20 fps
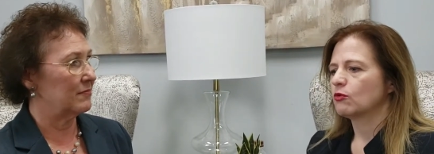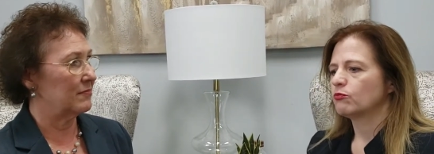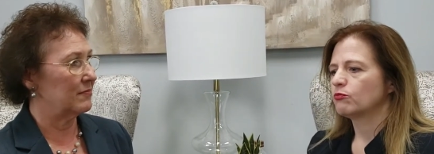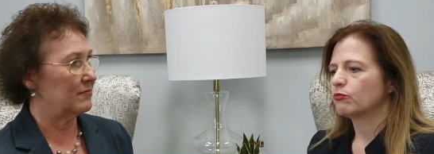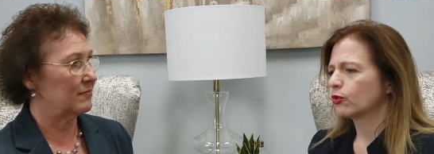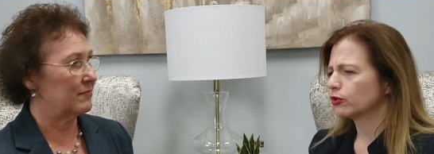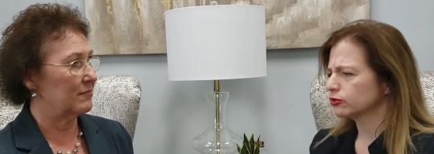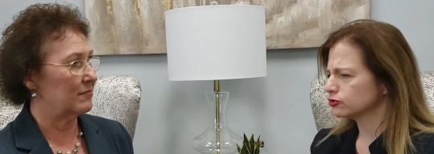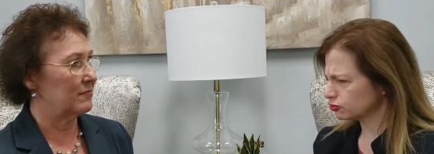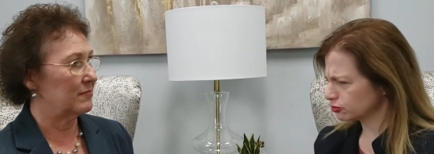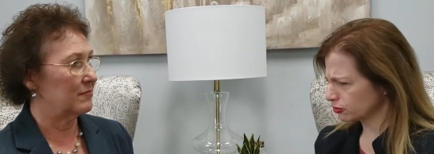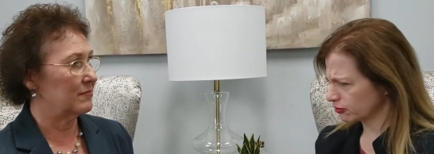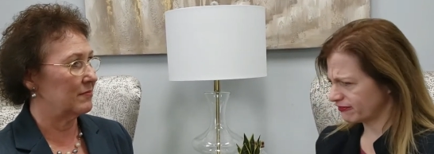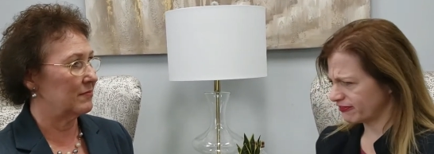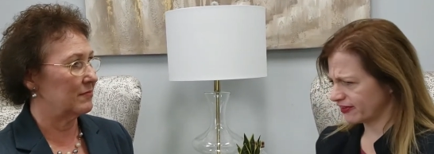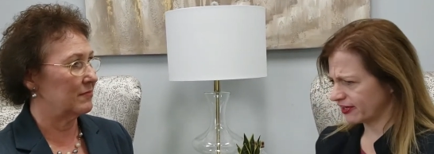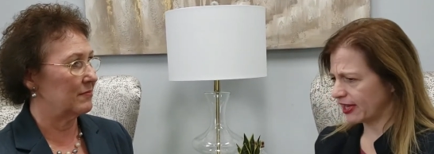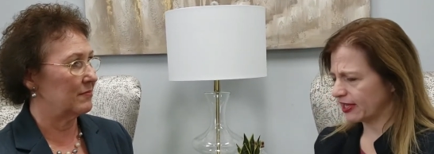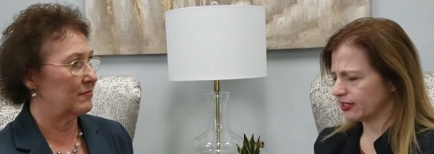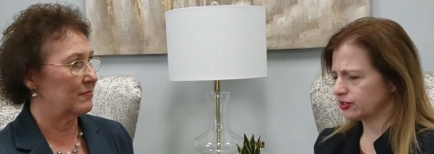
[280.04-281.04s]
Speaker 1: board
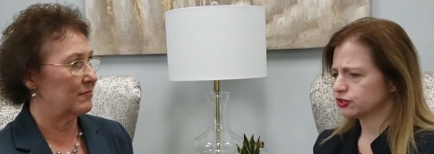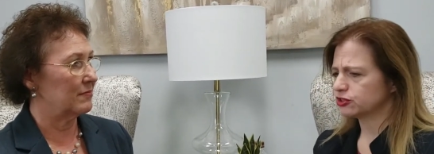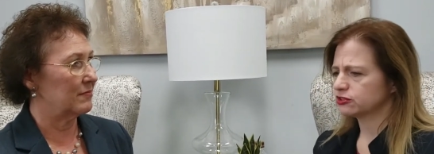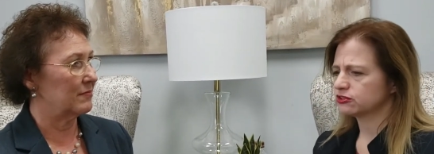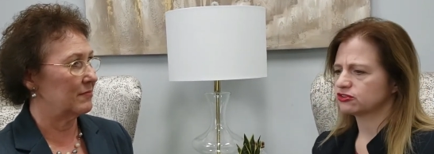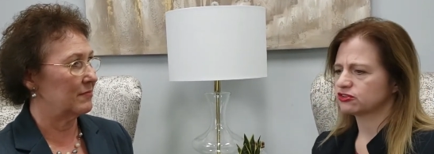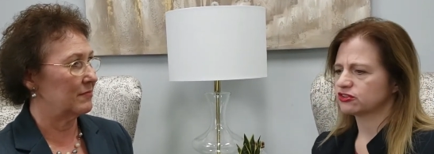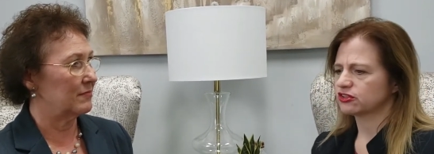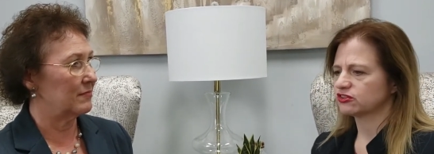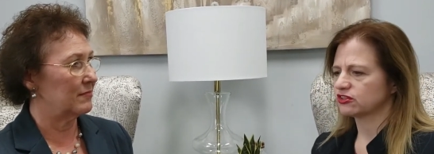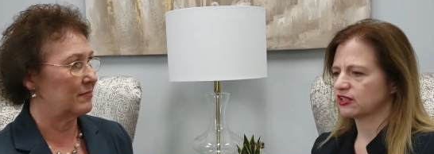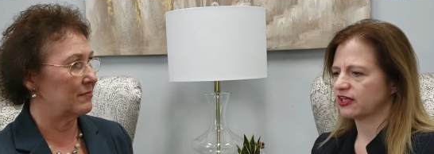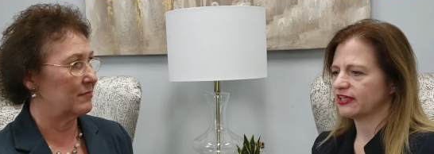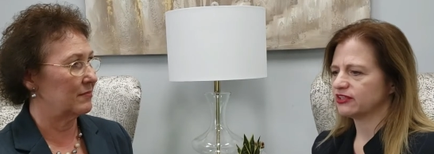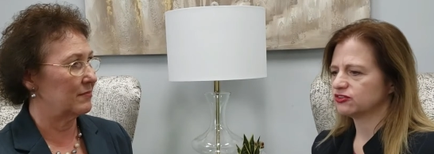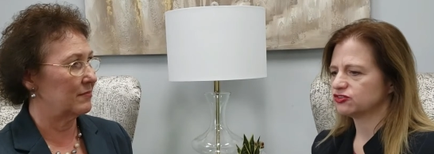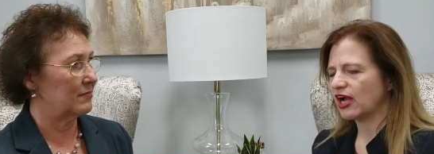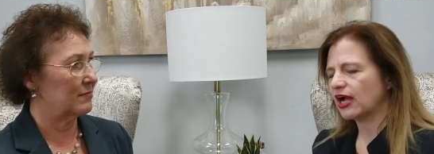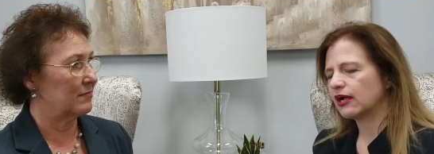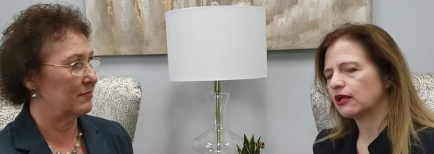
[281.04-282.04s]
certification is
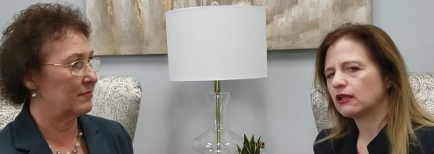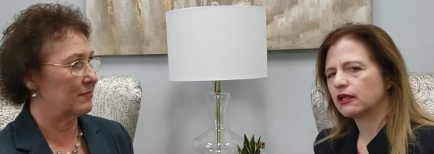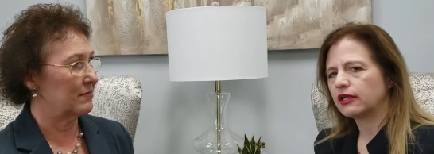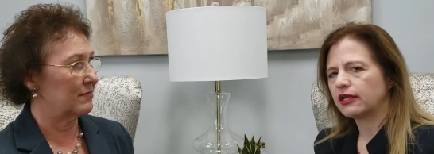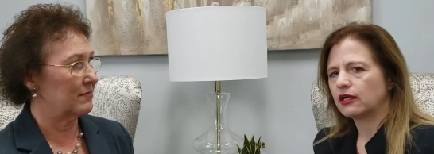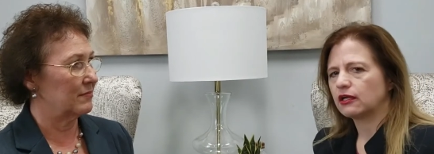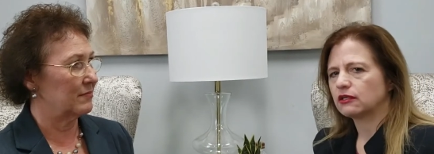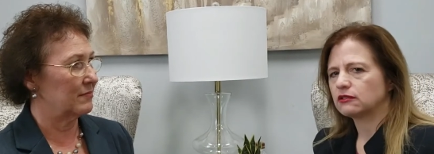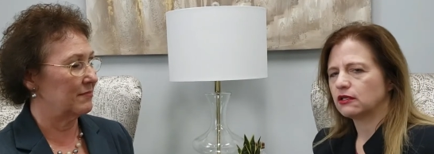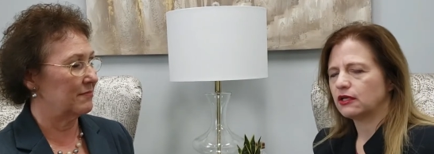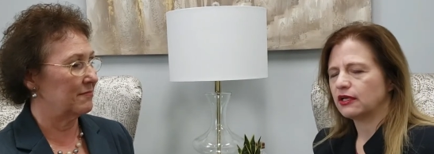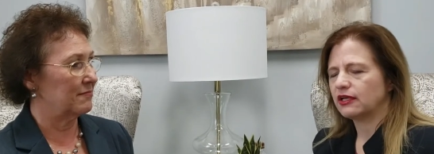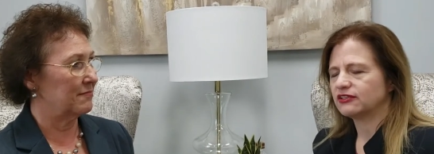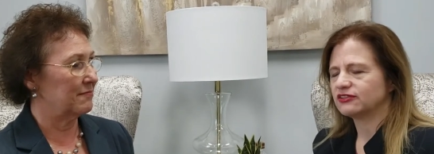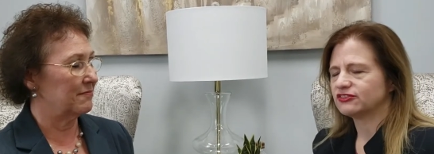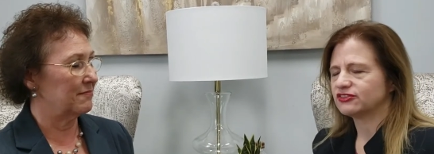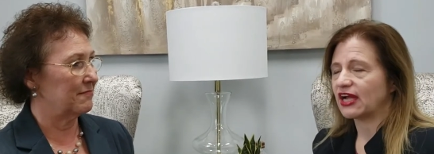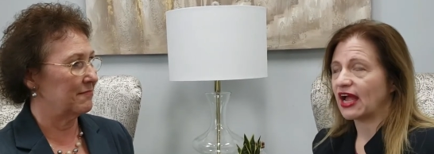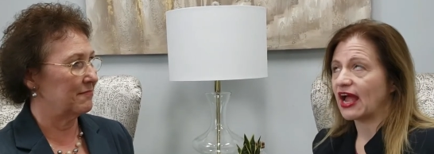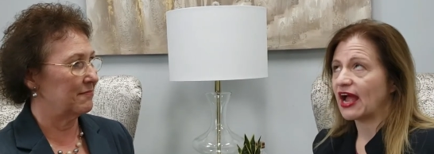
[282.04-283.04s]
exactly a,
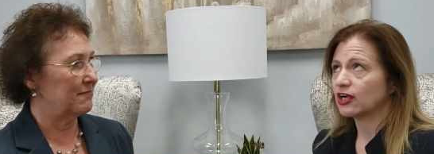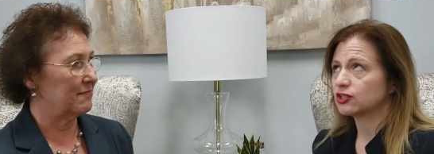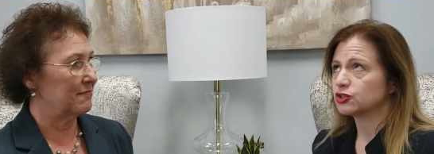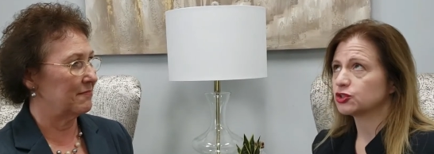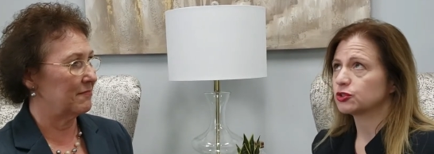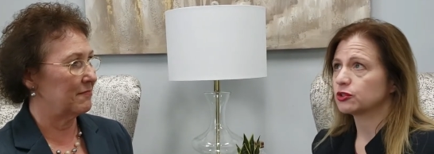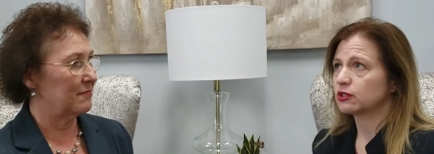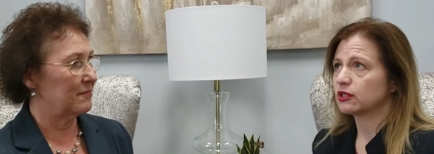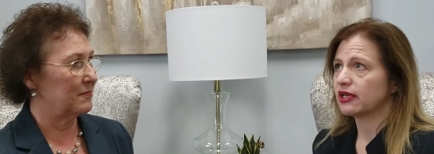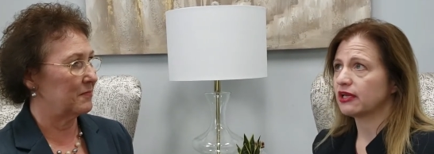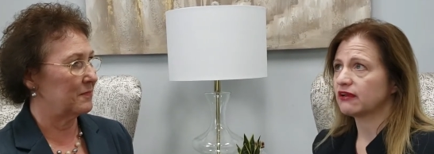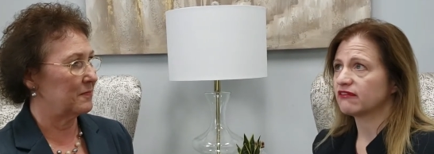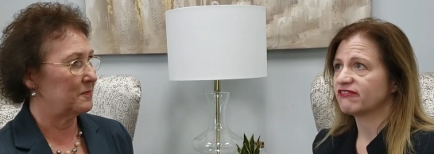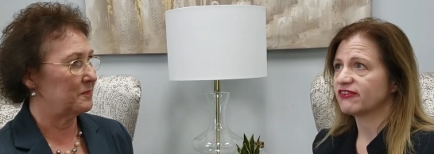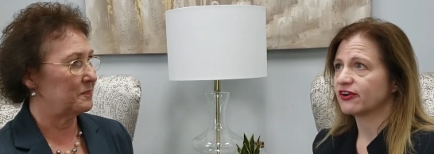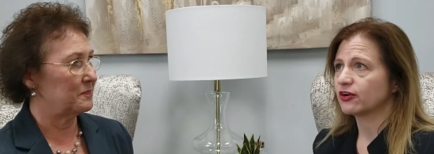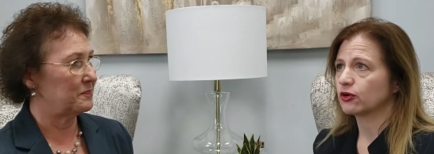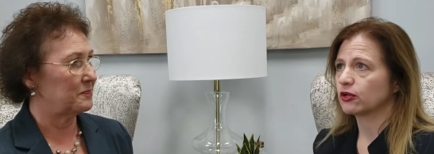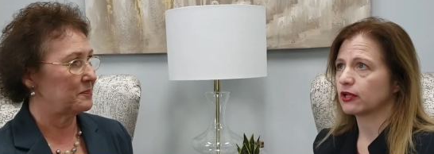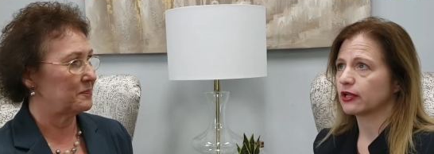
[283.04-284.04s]
is actually a
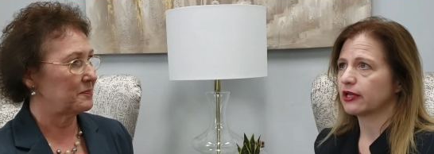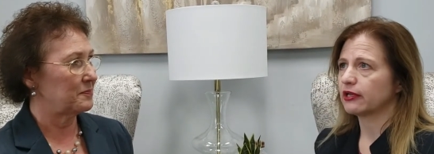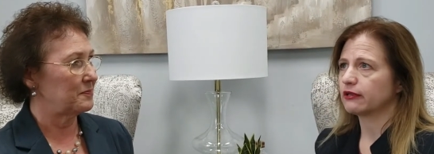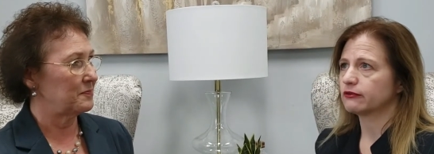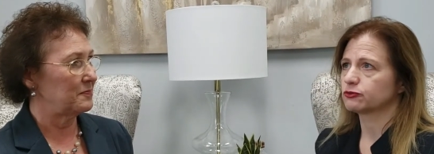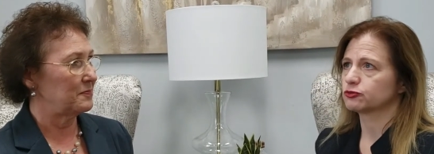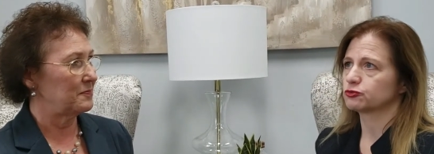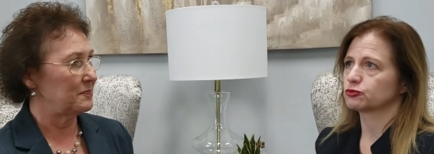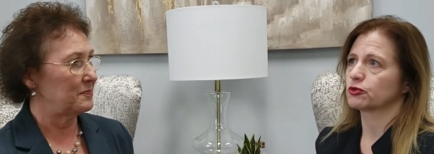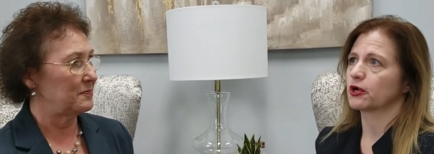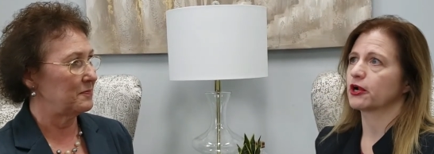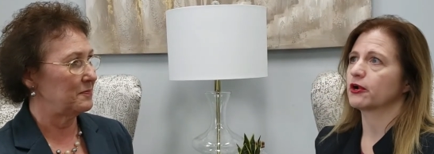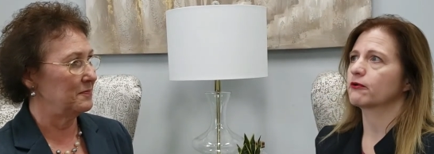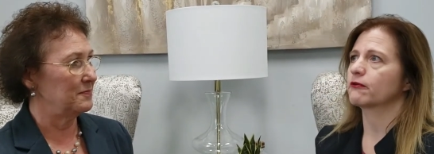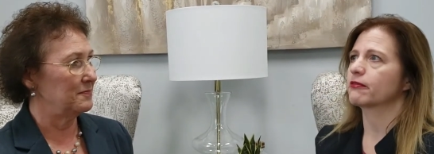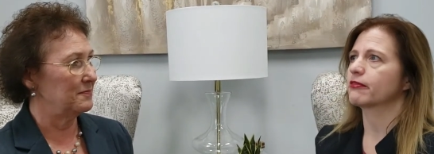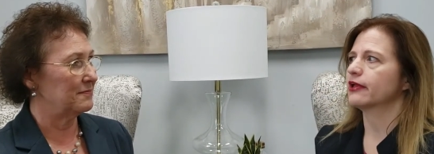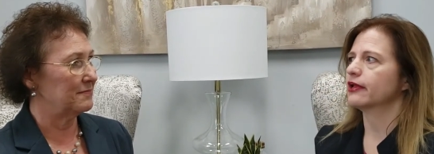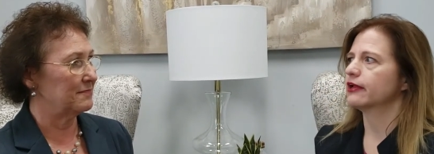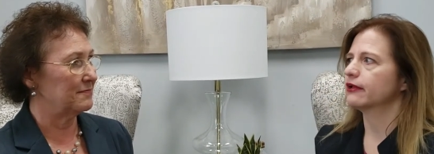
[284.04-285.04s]
fairly rare
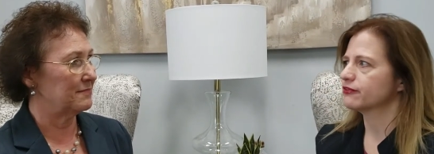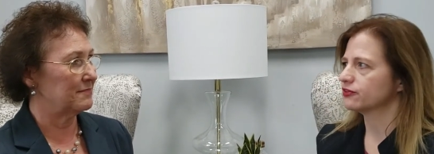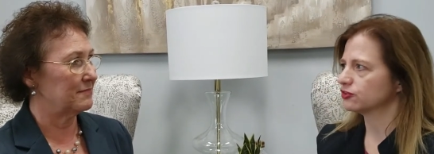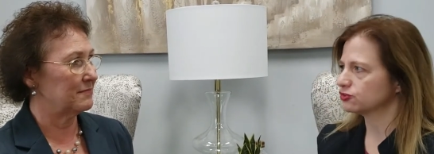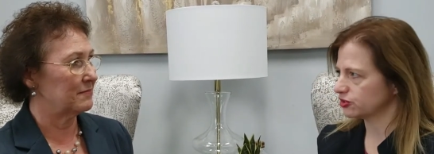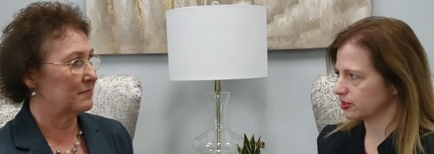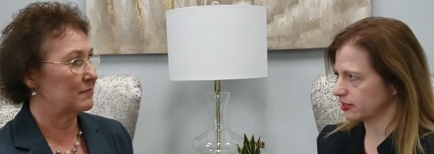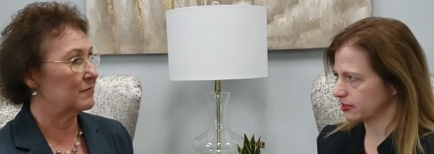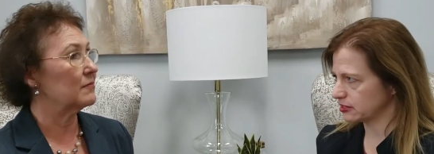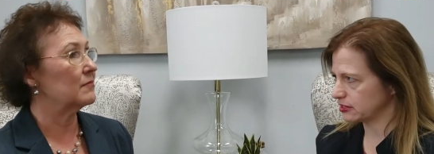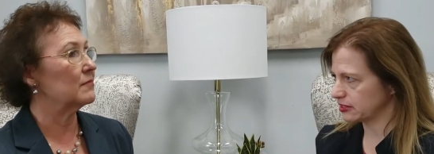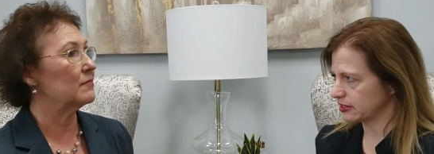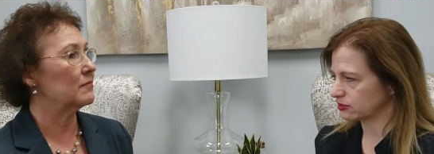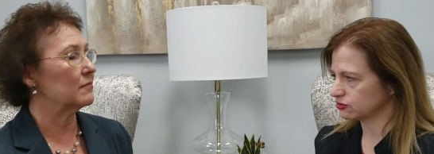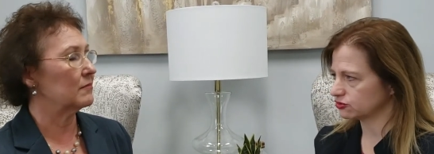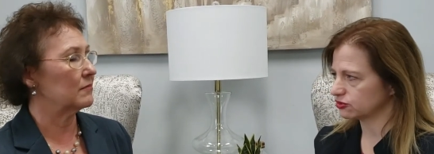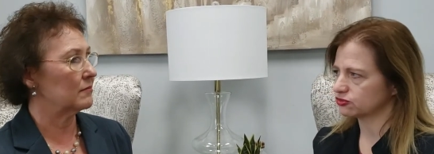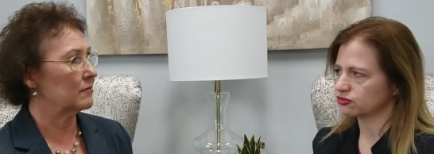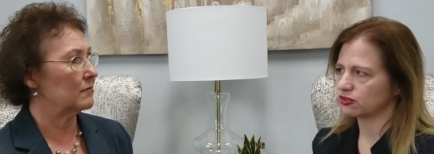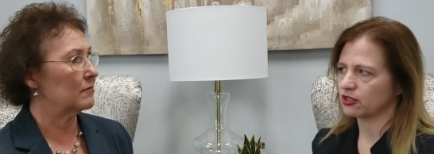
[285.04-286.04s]
thing in the state of
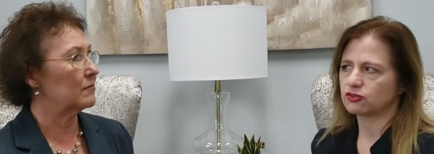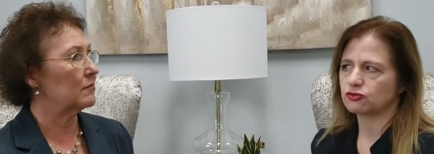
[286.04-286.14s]
Texas.